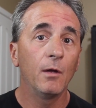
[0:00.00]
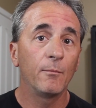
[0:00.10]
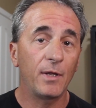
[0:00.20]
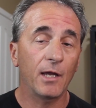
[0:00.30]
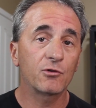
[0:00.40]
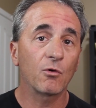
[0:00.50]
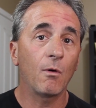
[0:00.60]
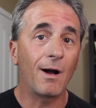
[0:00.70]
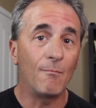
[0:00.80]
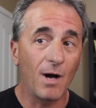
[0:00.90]
Pietro
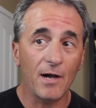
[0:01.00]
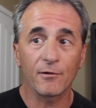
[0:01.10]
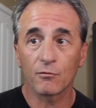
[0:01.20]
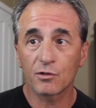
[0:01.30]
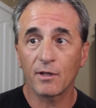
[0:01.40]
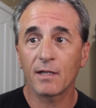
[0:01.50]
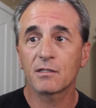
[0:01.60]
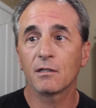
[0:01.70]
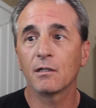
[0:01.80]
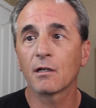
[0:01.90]
Amato. So that's
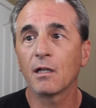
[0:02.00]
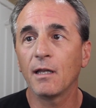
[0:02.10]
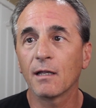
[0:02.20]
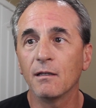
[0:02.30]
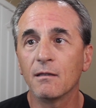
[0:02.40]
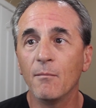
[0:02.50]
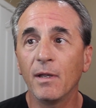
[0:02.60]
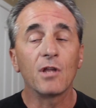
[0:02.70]
how they're connected to me.